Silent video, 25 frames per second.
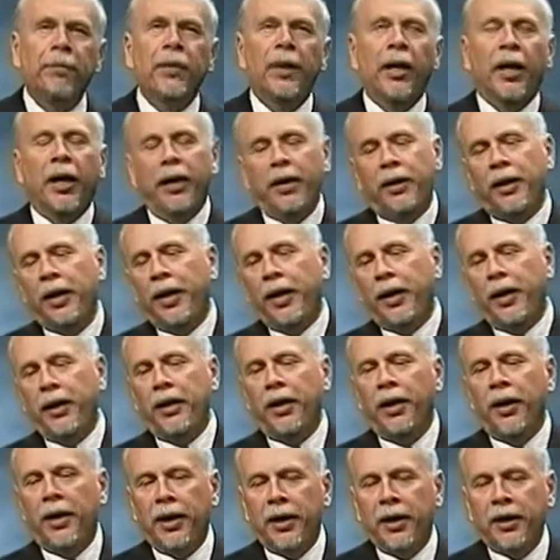and they
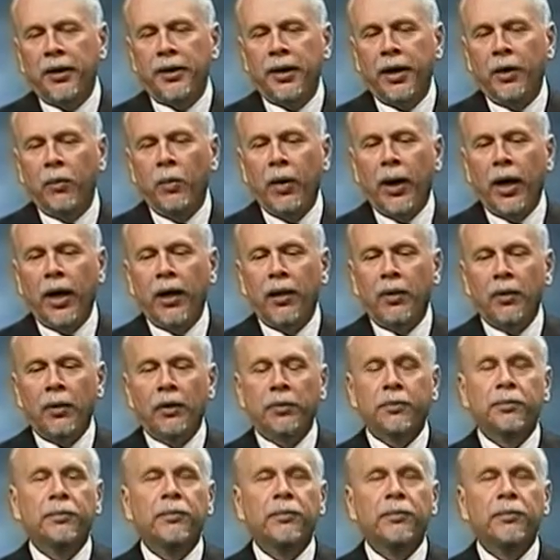said, well,